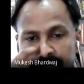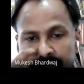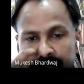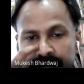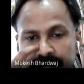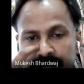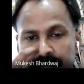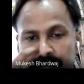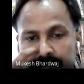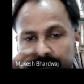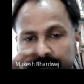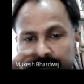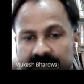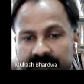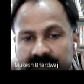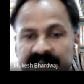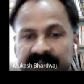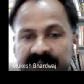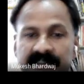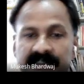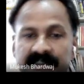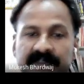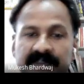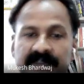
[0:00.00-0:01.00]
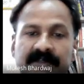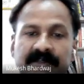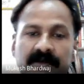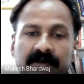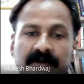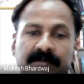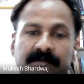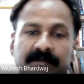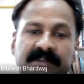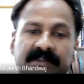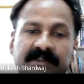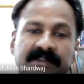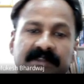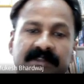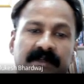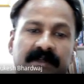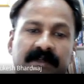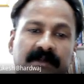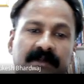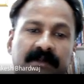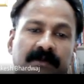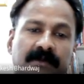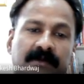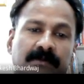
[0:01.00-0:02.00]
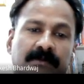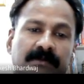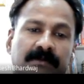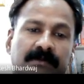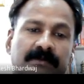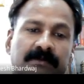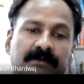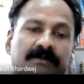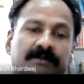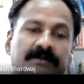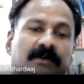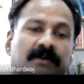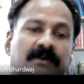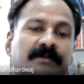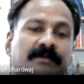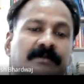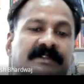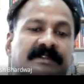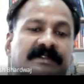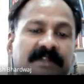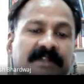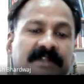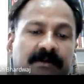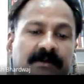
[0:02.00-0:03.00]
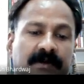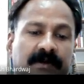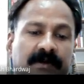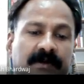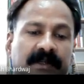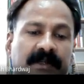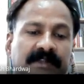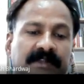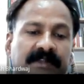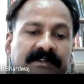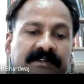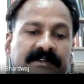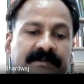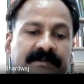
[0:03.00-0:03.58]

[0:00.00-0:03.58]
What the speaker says: Thus, only certain orbits are allowed. The orbits are quantized.